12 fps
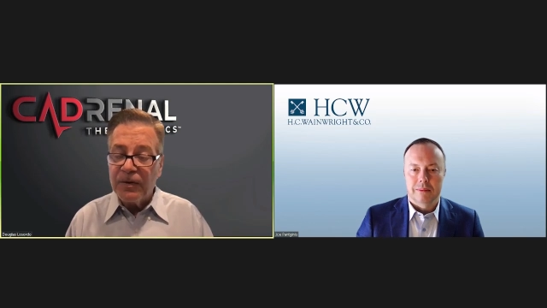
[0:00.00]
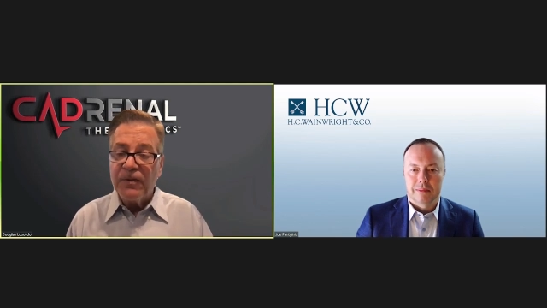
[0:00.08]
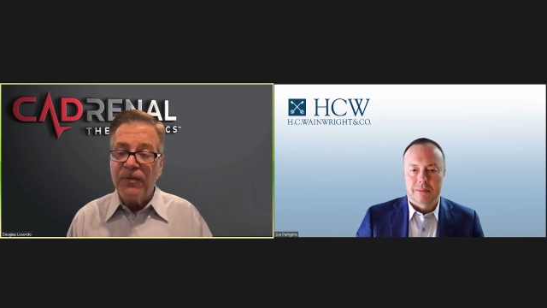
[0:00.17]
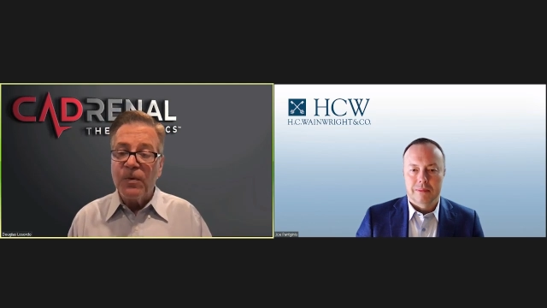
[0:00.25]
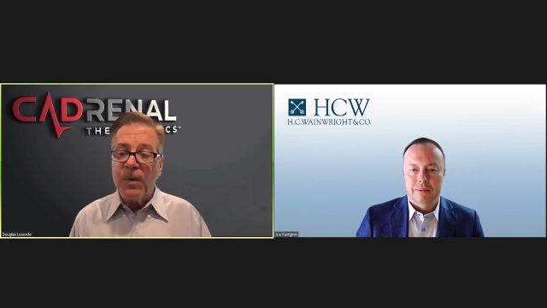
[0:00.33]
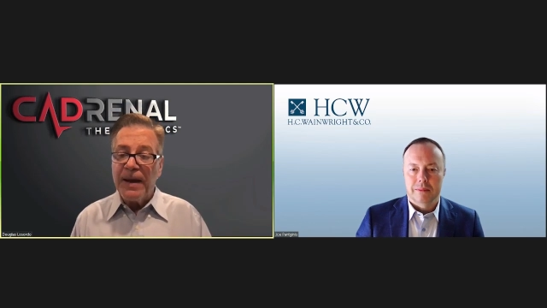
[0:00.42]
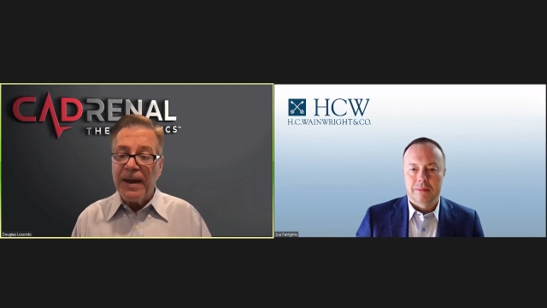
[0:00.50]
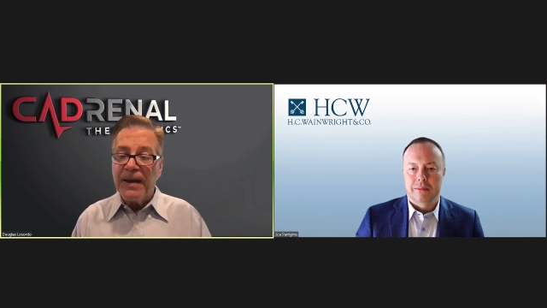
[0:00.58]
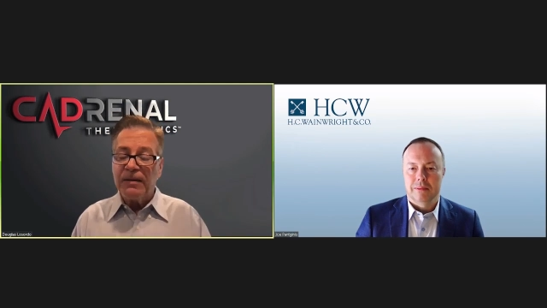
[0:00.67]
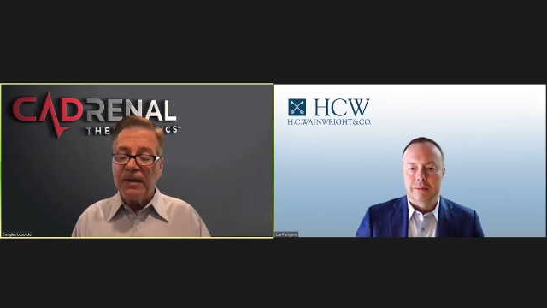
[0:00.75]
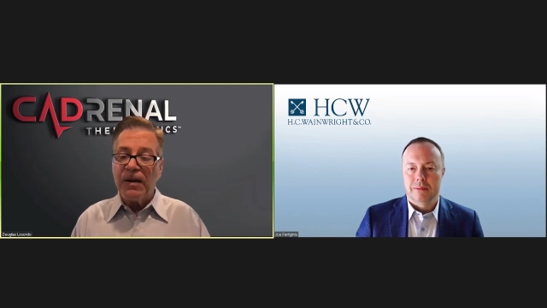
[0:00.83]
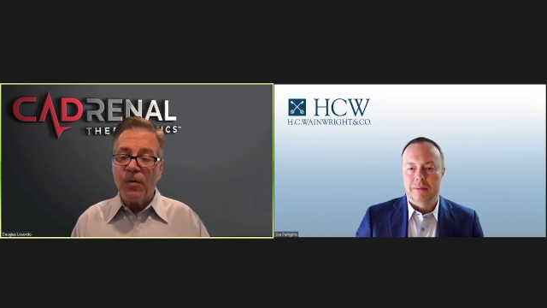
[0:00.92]
Speaker 1: If you want to
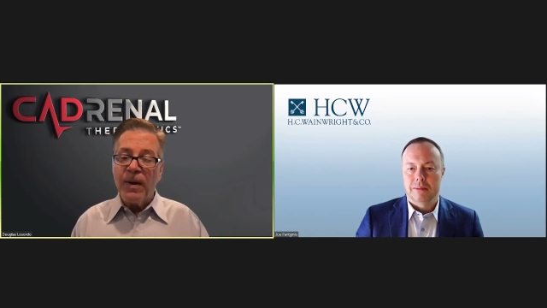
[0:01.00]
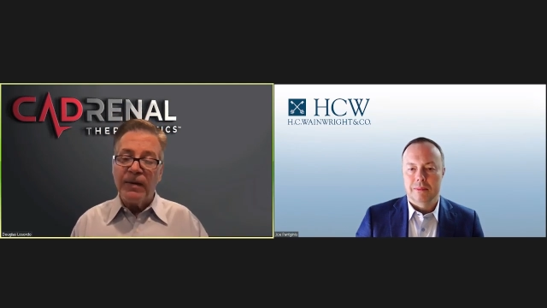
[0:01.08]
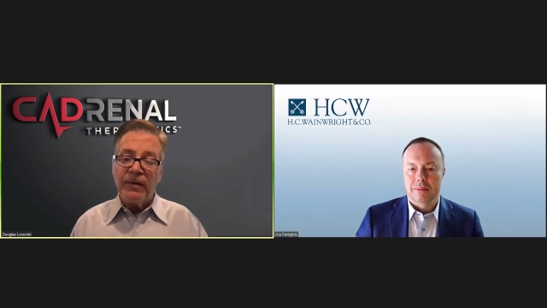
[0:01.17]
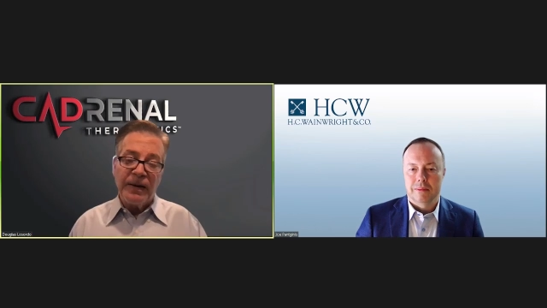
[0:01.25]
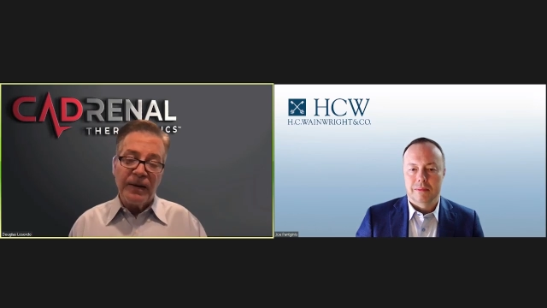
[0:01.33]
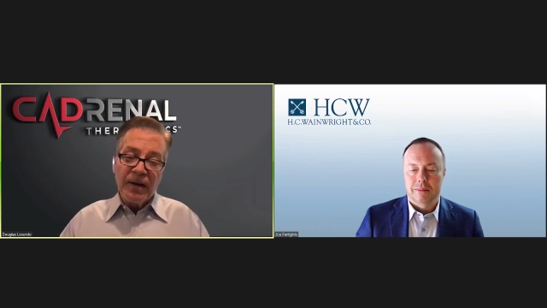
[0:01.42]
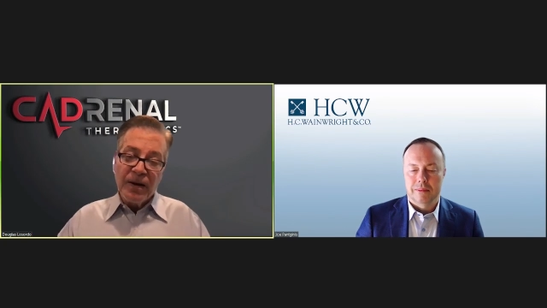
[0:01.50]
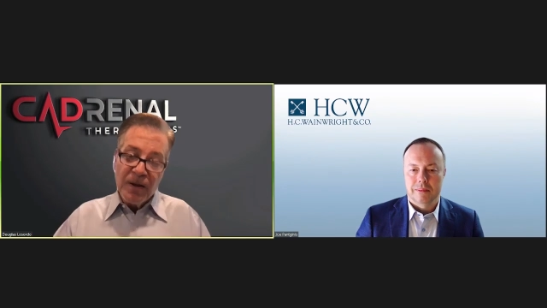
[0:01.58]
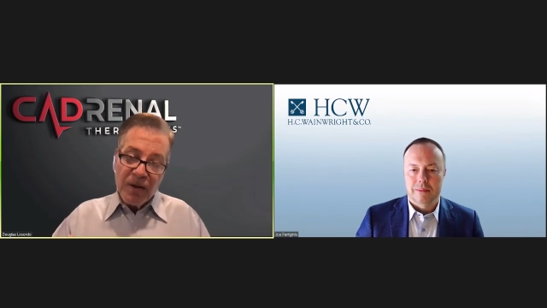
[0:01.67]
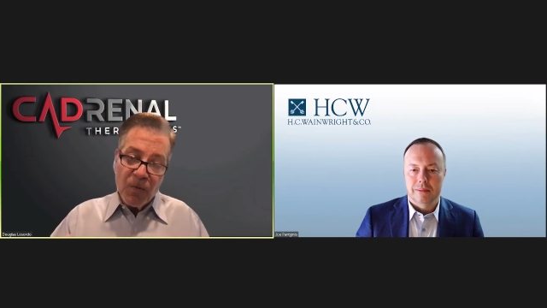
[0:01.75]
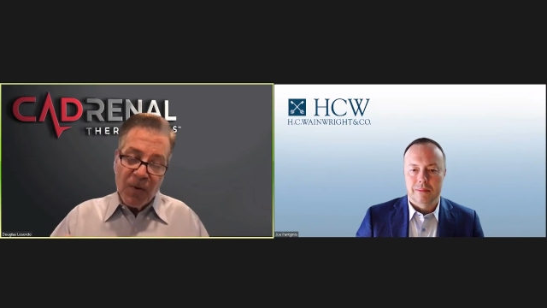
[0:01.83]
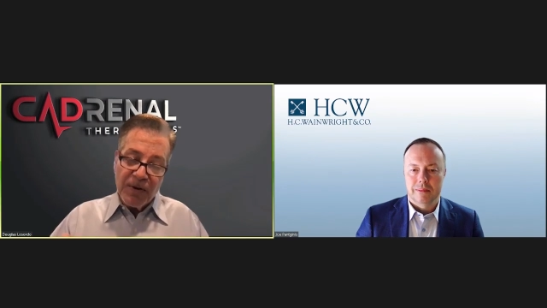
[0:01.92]
anticoagulate,
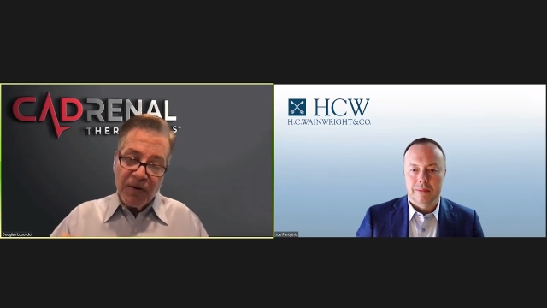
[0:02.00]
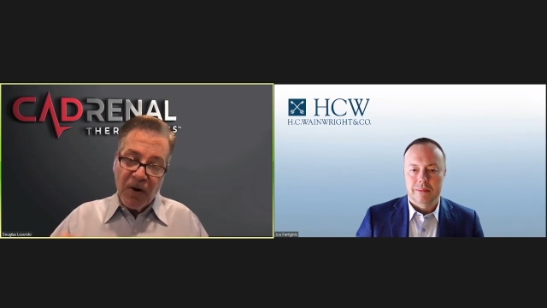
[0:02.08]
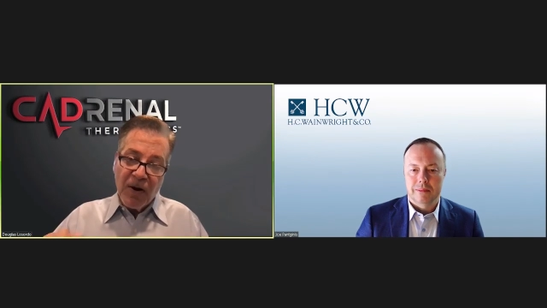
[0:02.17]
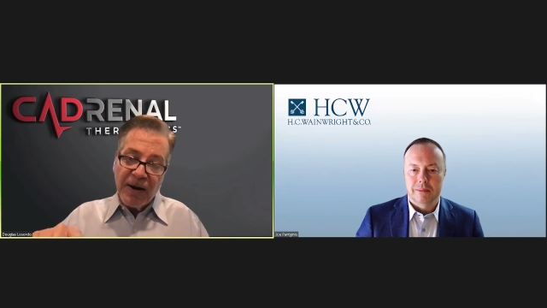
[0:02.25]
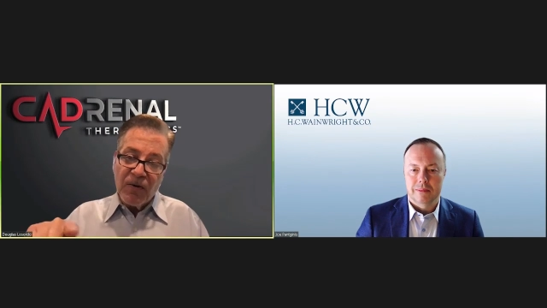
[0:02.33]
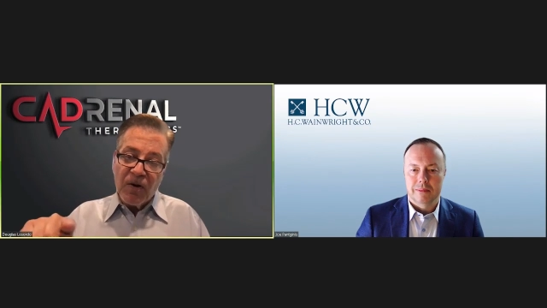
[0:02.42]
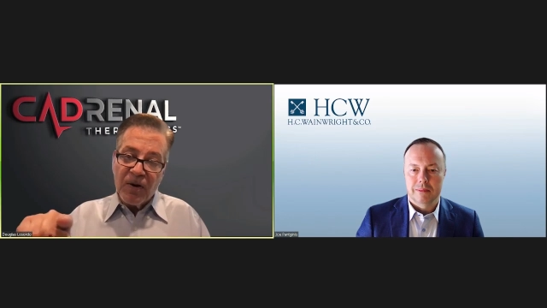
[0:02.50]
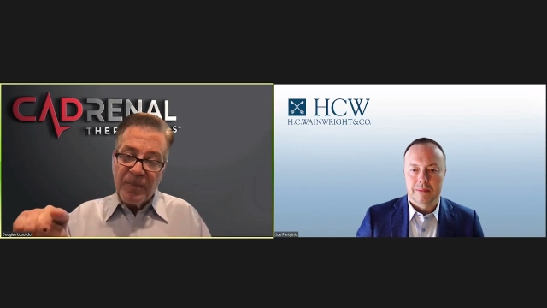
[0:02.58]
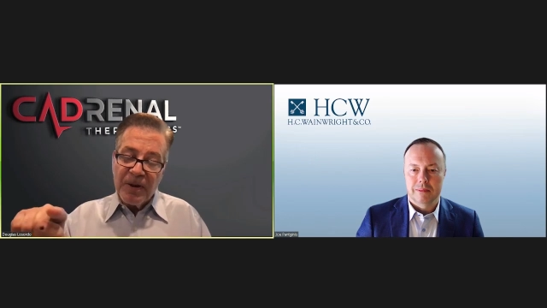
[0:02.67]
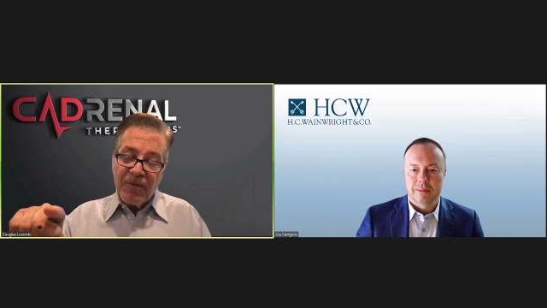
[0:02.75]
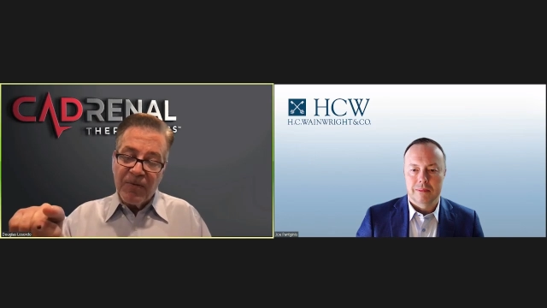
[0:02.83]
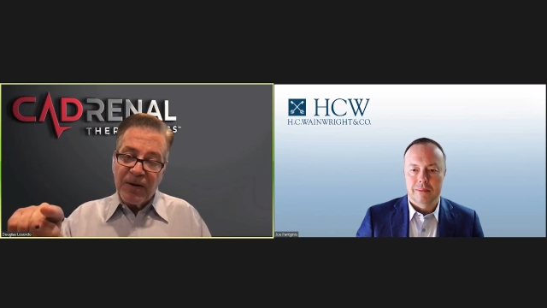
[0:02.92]
you want your I N R to be
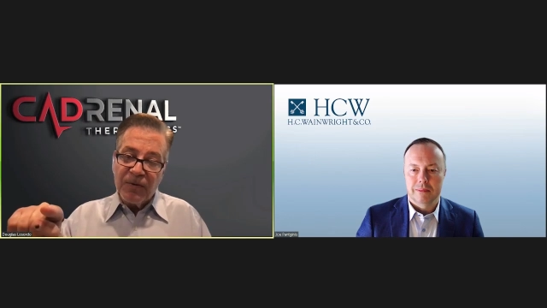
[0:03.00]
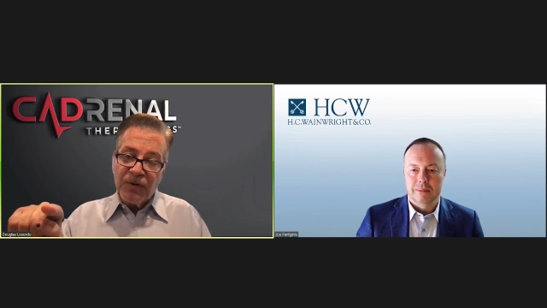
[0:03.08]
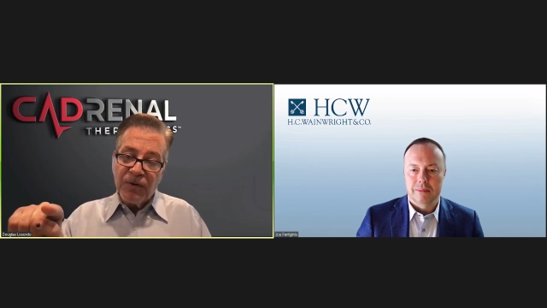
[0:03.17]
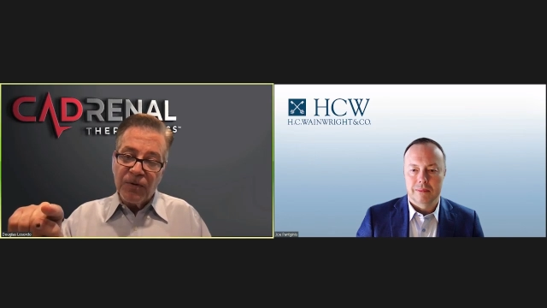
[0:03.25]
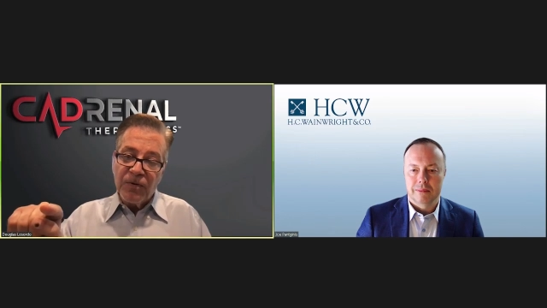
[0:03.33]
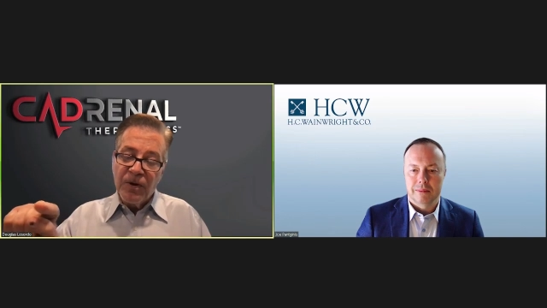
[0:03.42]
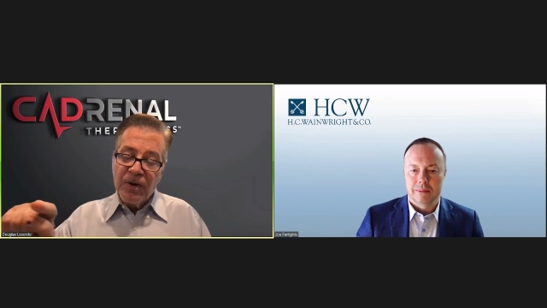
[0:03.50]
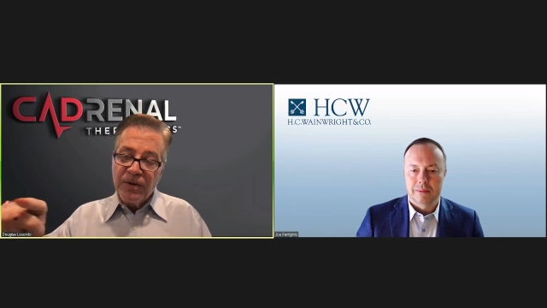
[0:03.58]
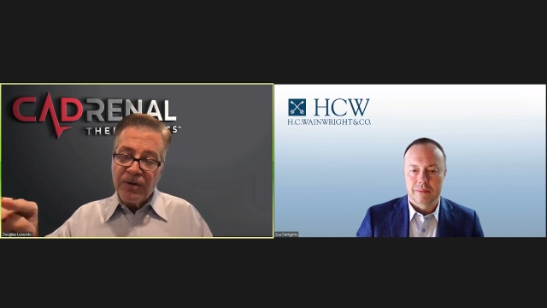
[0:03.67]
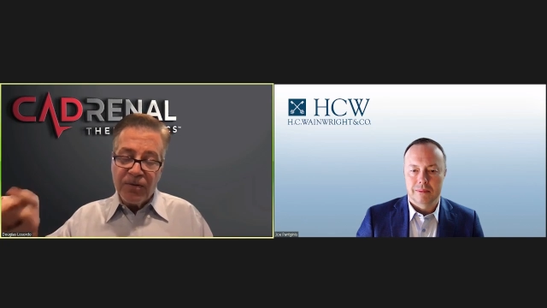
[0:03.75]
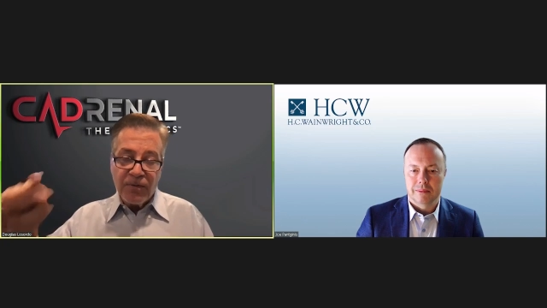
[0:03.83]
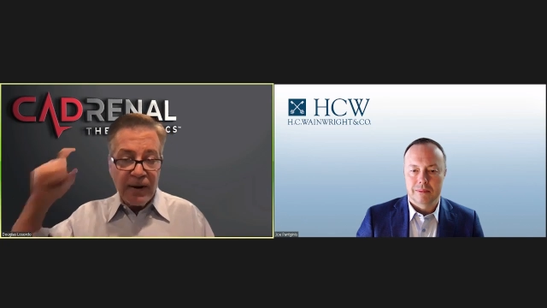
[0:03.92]
around two to
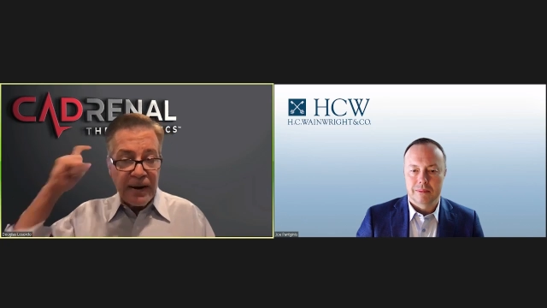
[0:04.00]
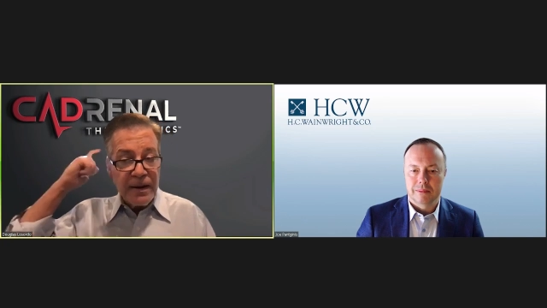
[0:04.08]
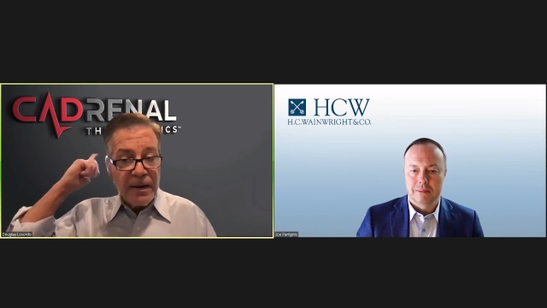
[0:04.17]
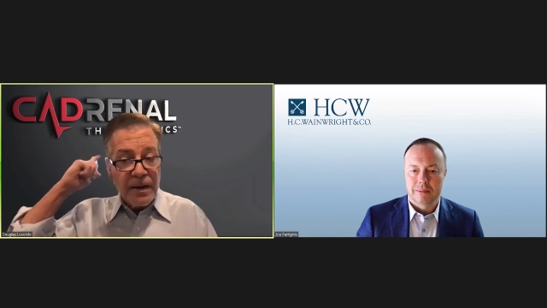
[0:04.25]
three.